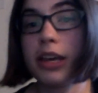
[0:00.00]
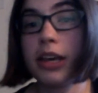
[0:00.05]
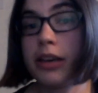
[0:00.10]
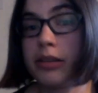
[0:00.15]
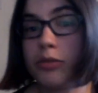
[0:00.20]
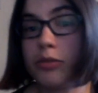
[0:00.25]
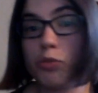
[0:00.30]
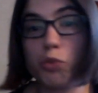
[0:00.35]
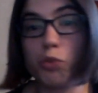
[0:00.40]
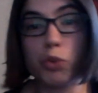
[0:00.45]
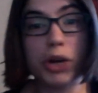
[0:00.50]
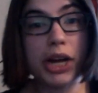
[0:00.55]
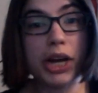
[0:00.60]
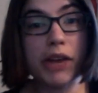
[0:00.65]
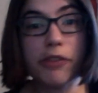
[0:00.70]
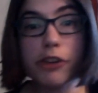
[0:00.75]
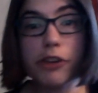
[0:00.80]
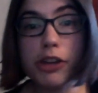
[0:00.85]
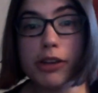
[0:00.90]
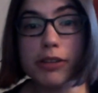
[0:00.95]

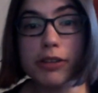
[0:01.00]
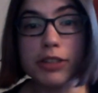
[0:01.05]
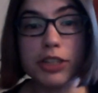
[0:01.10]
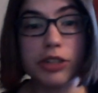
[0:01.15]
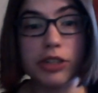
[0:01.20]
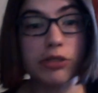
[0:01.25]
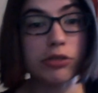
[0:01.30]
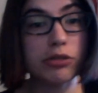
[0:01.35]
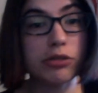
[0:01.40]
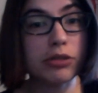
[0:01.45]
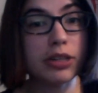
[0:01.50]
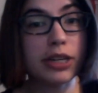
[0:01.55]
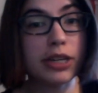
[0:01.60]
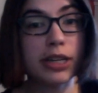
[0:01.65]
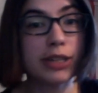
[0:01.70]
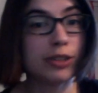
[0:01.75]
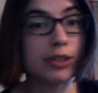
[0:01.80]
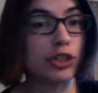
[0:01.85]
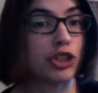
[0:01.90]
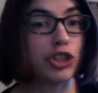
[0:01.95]
Whatever you do,
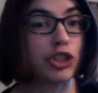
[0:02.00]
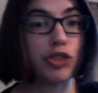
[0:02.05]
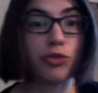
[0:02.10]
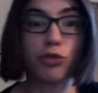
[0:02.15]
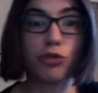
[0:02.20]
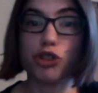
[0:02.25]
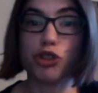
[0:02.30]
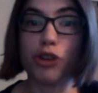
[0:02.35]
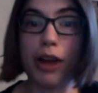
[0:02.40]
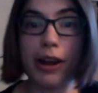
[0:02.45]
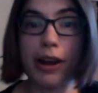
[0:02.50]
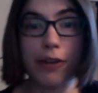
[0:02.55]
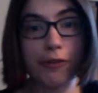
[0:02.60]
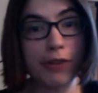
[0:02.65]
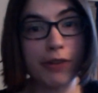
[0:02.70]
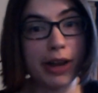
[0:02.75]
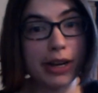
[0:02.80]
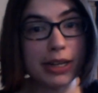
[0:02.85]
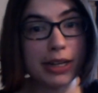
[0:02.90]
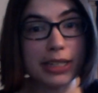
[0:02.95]
just try to
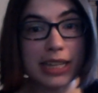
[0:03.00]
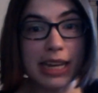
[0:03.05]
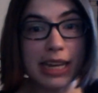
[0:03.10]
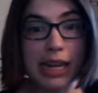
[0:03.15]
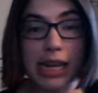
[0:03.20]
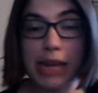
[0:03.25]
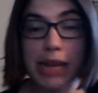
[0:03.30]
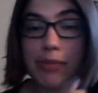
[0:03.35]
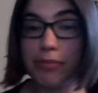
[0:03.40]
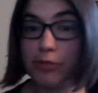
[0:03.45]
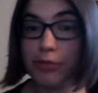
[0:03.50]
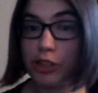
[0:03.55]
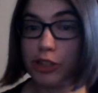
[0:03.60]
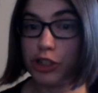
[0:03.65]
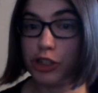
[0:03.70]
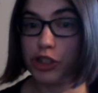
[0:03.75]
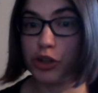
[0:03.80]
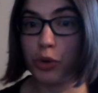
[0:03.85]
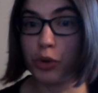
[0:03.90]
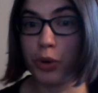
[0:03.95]
find a team to
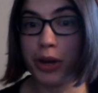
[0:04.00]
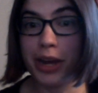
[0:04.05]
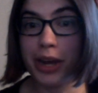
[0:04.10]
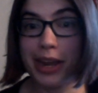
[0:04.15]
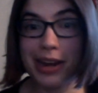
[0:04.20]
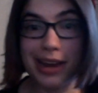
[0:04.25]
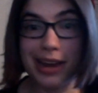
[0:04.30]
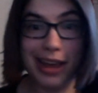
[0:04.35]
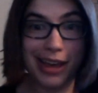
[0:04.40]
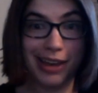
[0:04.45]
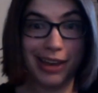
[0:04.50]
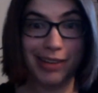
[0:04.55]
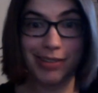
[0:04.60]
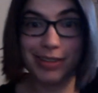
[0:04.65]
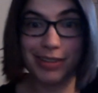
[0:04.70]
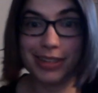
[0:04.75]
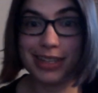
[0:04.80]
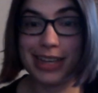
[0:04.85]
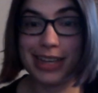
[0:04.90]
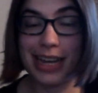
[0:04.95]
join and
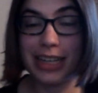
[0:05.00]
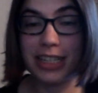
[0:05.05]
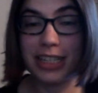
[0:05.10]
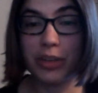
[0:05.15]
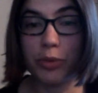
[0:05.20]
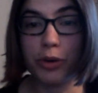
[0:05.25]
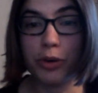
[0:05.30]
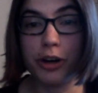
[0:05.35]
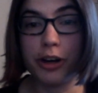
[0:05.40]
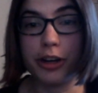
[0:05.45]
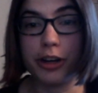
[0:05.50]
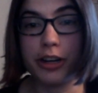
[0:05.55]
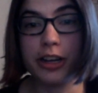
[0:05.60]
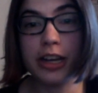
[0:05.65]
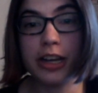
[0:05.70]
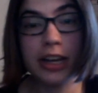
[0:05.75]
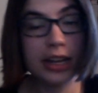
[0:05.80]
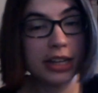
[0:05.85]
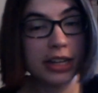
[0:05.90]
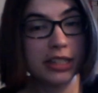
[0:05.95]
get to work.
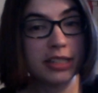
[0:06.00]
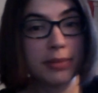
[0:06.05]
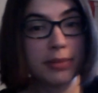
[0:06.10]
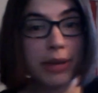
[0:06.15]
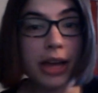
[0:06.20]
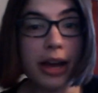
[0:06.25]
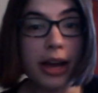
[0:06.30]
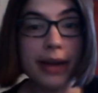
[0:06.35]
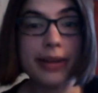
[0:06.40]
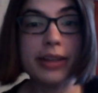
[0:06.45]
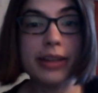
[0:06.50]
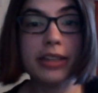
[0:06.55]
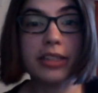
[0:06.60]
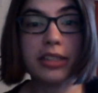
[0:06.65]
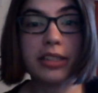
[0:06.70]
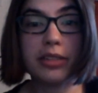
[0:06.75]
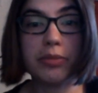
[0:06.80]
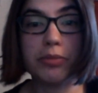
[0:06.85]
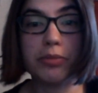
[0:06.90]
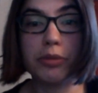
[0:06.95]
To be
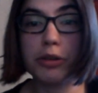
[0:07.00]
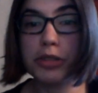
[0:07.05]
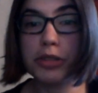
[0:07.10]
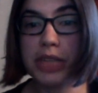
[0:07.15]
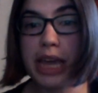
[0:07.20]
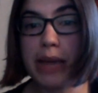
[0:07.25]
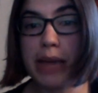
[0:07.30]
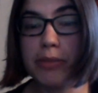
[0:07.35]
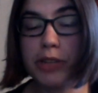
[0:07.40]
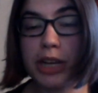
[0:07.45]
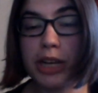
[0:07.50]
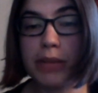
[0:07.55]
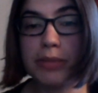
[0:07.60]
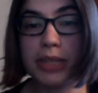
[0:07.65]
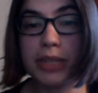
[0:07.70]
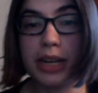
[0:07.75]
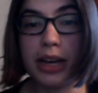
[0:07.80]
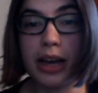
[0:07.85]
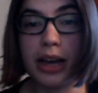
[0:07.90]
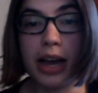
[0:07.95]
honest, most game jams
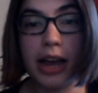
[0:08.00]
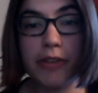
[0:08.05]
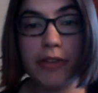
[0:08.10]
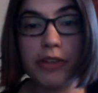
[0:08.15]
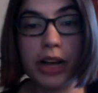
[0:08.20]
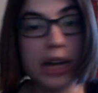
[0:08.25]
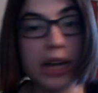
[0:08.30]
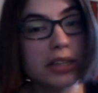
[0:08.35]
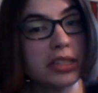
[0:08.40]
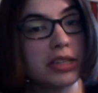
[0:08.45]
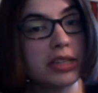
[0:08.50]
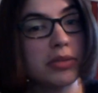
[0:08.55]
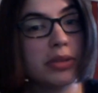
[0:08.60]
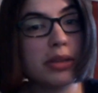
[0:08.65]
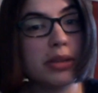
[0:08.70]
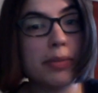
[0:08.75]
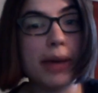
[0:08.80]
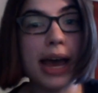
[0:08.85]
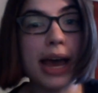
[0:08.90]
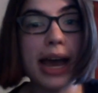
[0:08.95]
that I've gone to in
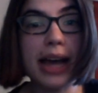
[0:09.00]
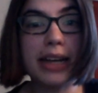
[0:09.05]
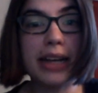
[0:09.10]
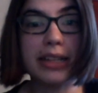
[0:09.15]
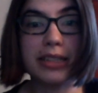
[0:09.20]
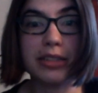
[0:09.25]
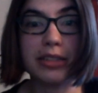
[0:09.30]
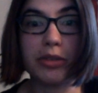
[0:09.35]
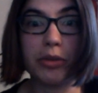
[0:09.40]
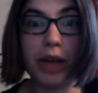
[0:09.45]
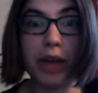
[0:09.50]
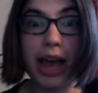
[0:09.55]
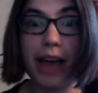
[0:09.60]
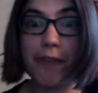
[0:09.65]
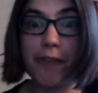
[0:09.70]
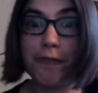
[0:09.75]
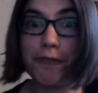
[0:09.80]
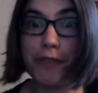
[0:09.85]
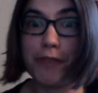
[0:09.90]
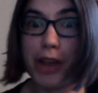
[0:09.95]
the past
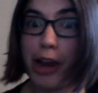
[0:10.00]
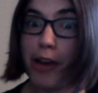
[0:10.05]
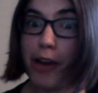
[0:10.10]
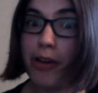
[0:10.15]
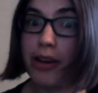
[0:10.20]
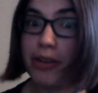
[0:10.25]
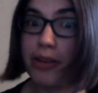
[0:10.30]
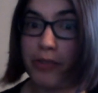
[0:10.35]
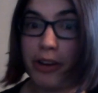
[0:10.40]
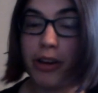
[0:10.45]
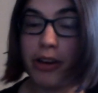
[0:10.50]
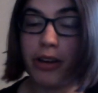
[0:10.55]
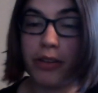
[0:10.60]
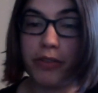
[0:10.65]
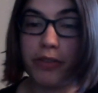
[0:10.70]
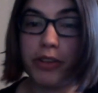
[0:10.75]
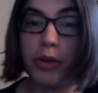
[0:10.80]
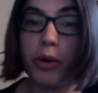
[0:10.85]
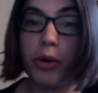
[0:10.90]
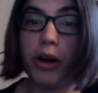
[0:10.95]
have very, very
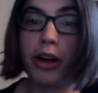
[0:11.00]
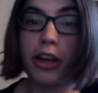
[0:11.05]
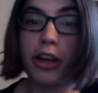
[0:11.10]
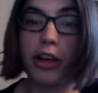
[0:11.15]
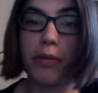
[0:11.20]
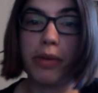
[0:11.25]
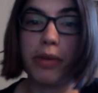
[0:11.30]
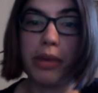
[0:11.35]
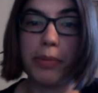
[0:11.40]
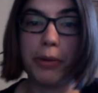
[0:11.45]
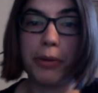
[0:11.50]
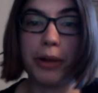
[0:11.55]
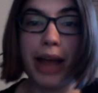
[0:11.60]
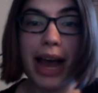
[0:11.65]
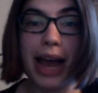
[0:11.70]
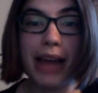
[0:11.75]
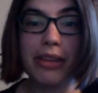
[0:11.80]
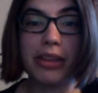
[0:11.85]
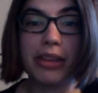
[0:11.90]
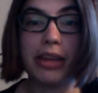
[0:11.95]
few audio people
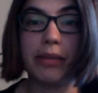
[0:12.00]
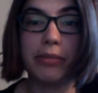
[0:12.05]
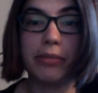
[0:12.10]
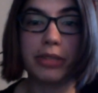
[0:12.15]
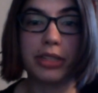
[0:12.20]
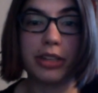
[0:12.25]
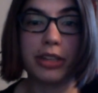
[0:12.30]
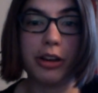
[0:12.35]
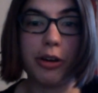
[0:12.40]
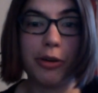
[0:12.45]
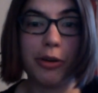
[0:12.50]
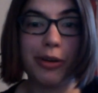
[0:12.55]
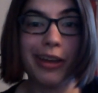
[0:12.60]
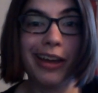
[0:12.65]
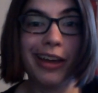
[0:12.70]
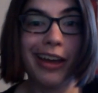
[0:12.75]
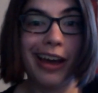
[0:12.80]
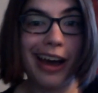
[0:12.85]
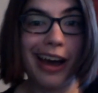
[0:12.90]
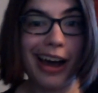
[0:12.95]
at them, so
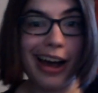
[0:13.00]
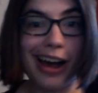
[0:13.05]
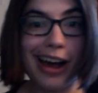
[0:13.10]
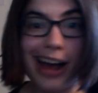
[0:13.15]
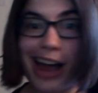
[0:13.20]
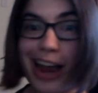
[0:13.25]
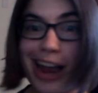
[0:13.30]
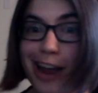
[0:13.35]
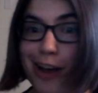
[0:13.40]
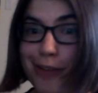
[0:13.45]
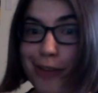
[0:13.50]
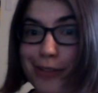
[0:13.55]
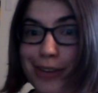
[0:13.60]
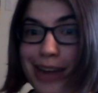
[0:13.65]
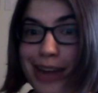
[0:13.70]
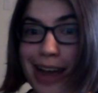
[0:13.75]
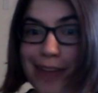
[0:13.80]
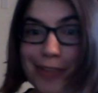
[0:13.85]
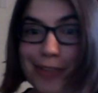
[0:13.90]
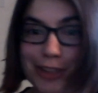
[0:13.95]
I often
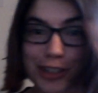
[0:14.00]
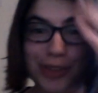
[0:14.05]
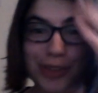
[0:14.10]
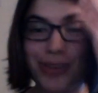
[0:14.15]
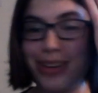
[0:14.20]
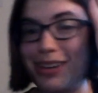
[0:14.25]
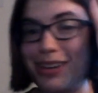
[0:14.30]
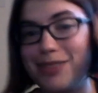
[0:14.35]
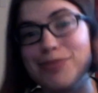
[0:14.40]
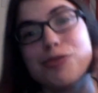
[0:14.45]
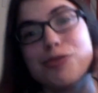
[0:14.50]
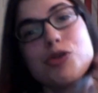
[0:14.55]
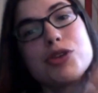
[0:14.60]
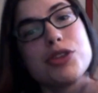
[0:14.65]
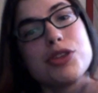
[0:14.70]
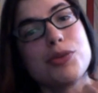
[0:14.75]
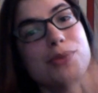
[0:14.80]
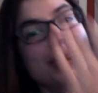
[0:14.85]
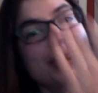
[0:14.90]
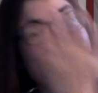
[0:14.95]
have to join more
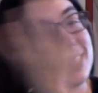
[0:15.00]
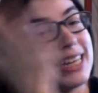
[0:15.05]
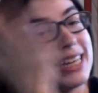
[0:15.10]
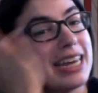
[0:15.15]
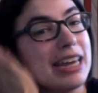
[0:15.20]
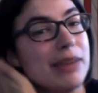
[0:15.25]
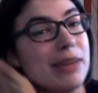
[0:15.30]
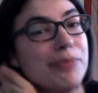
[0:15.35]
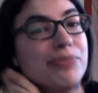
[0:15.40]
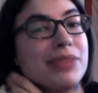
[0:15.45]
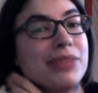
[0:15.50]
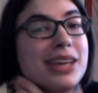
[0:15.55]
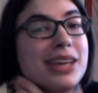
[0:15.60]
than one team.